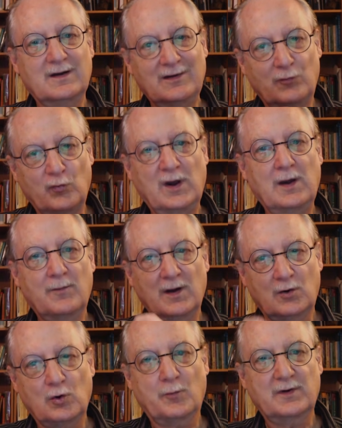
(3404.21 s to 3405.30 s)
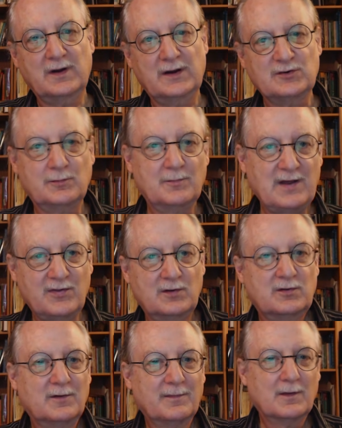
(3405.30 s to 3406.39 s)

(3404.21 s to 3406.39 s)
dream interpretation methods,